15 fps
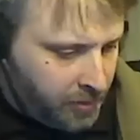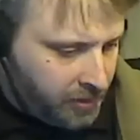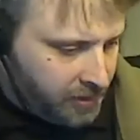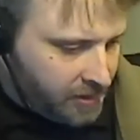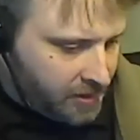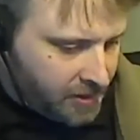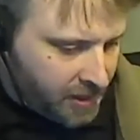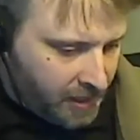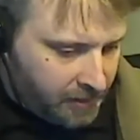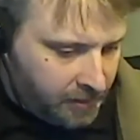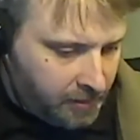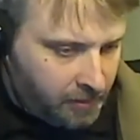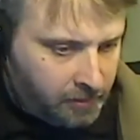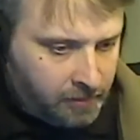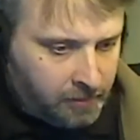Ridley Scott
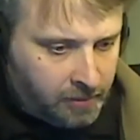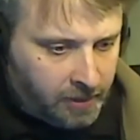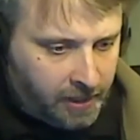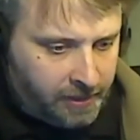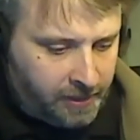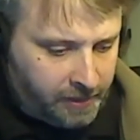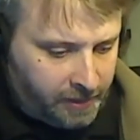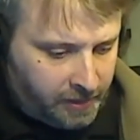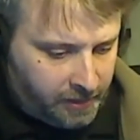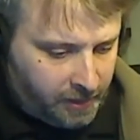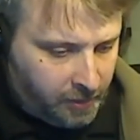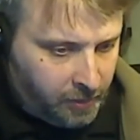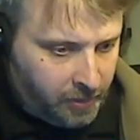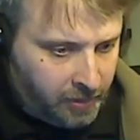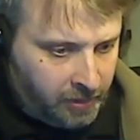though. I think that
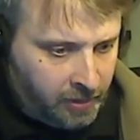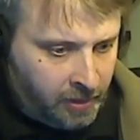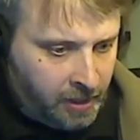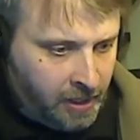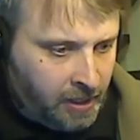they would